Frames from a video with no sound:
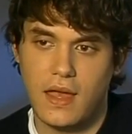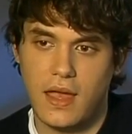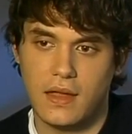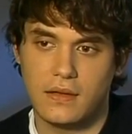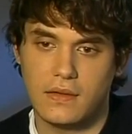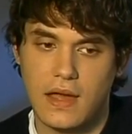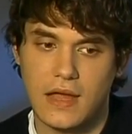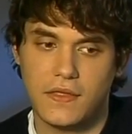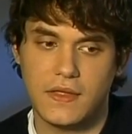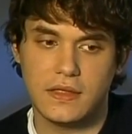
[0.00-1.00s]
And
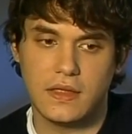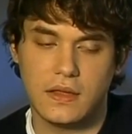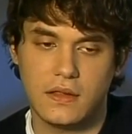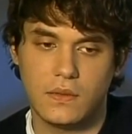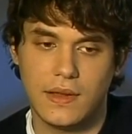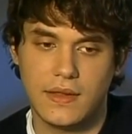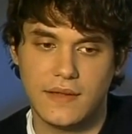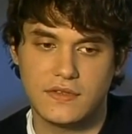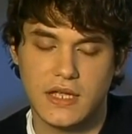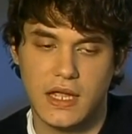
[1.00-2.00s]
I think that the way
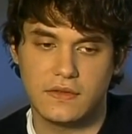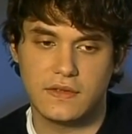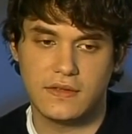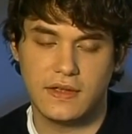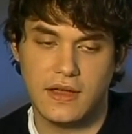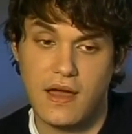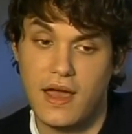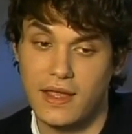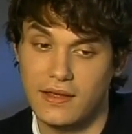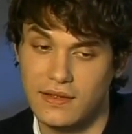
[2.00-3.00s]
that I've changed as a
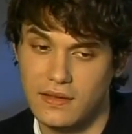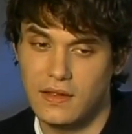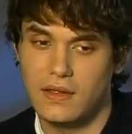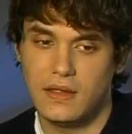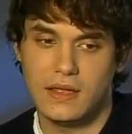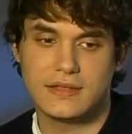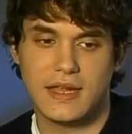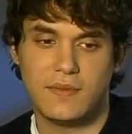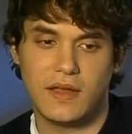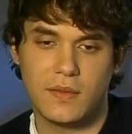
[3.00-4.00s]
guy is
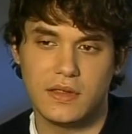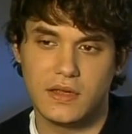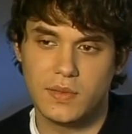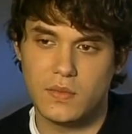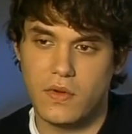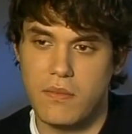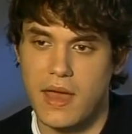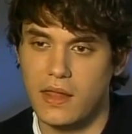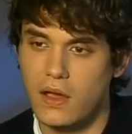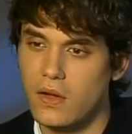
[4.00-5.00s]
that I've become a little bit more
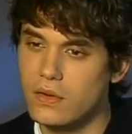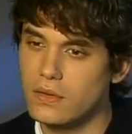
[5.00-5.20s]
mellow.